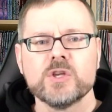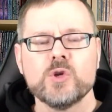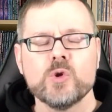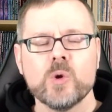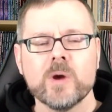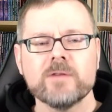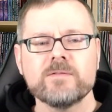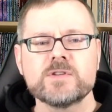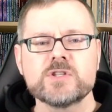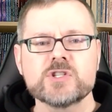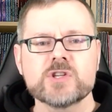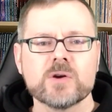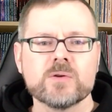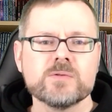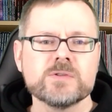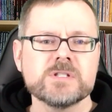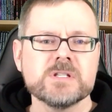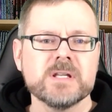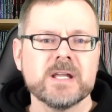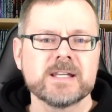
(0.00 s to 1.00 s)
You have
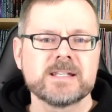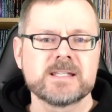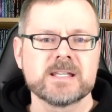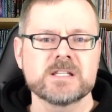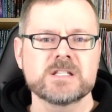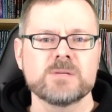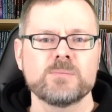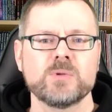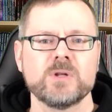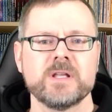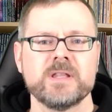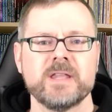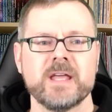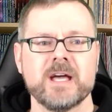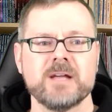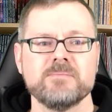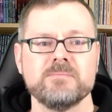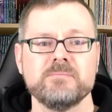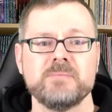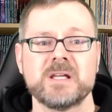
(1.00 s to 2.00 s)
chosen a discipline
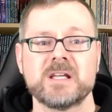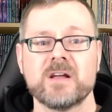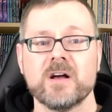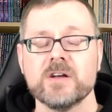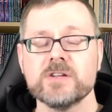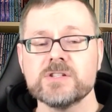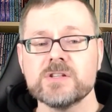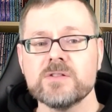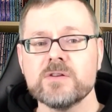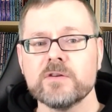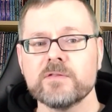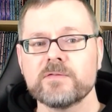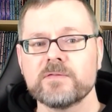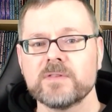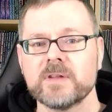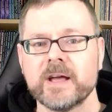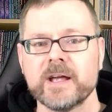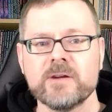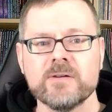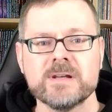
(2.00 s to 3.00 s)
that, because of their
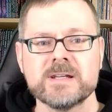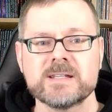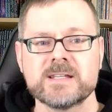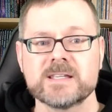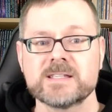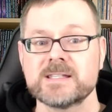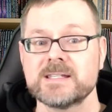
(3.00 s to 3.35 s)
flagrant